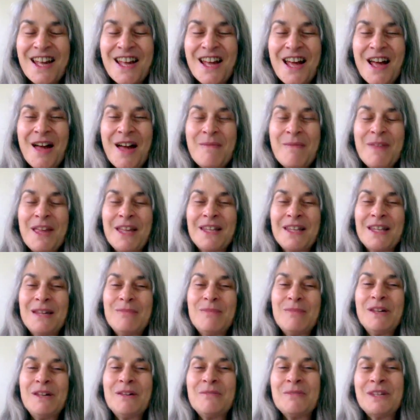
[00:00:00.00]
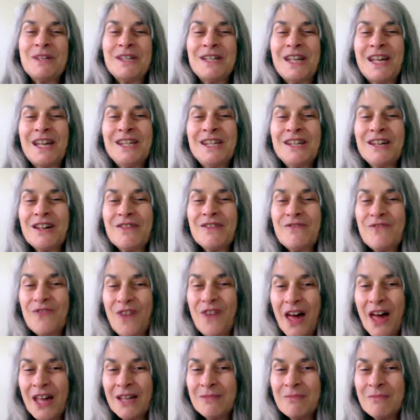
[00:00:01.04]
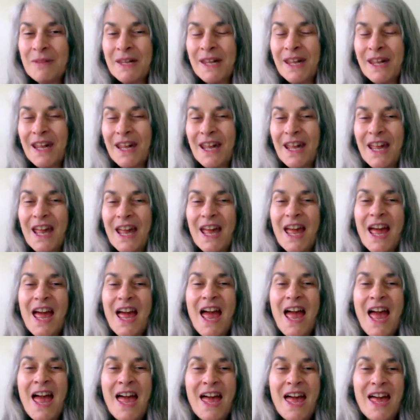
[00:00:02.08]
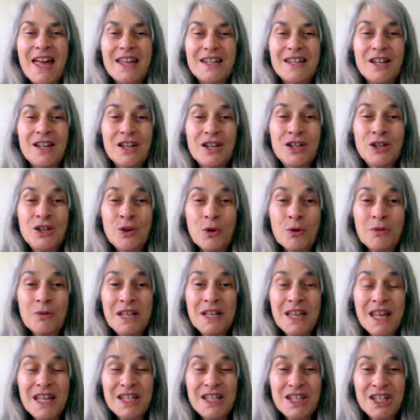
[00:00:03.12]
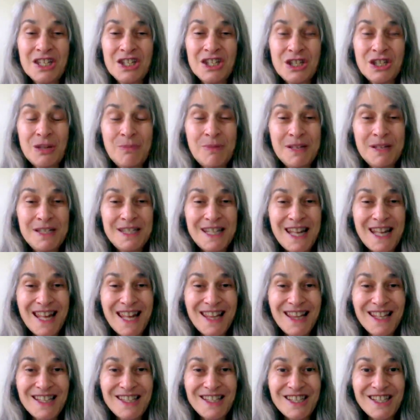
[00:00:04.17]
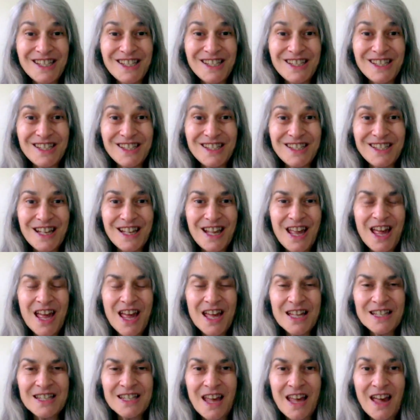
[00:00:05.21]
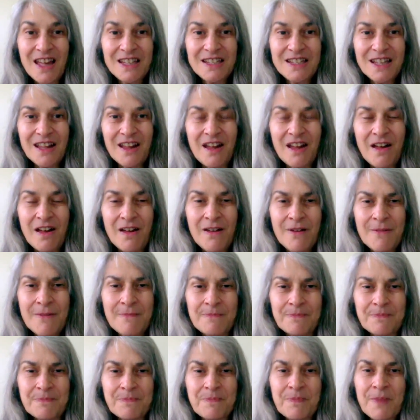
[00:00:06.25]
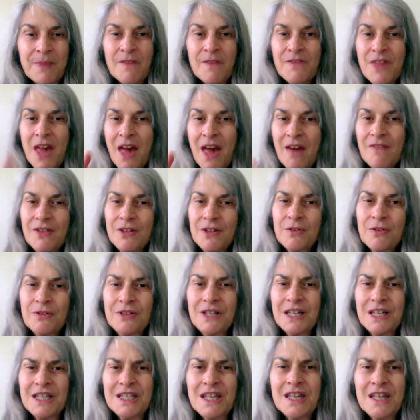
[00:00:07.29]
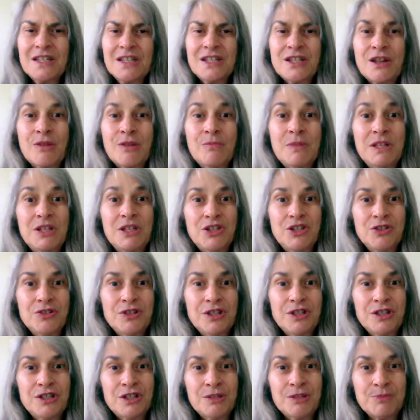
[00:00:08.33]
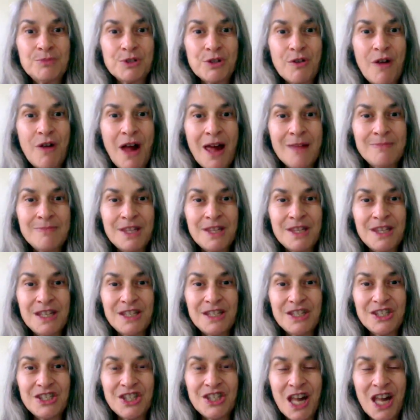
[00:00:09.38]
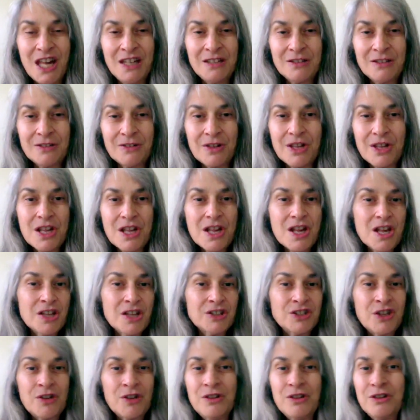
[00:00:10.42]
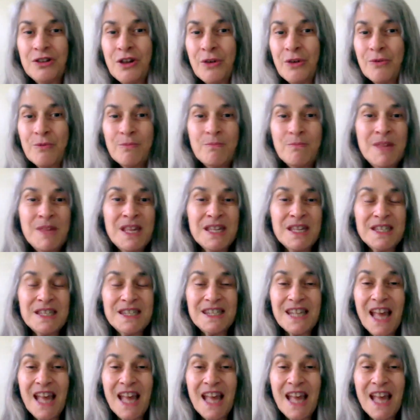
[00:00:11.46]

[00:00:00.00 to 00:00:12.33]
I'm Ali Bierman, and you can find me at yourrelationshipintelligence.com. If you haven't already done so, be sure to subscribe to this channel so you don't miss